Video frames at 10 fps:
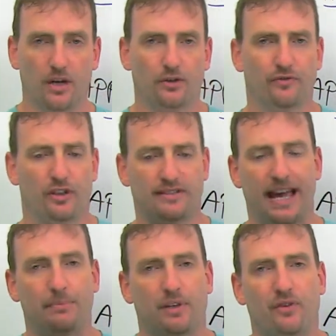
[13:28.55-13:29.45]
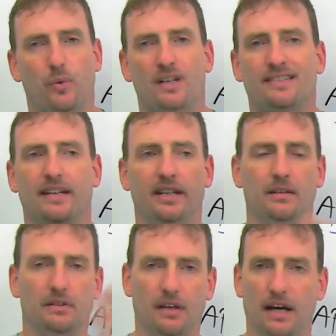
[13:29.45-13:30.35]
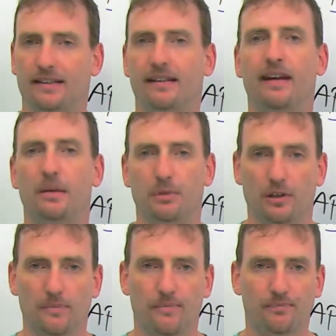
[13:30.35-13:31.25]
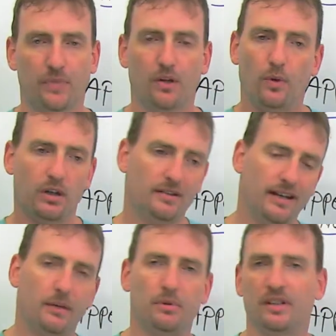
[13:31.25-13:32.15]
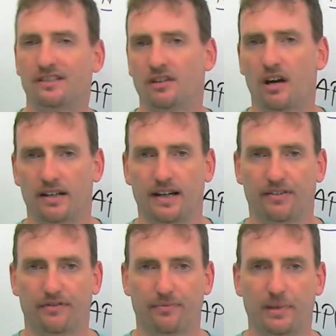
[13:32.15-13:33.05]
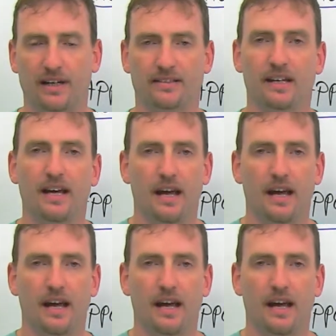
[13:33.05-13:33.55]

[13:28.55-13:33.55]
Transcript: So for example, if you want to say table, well, table is not enough, because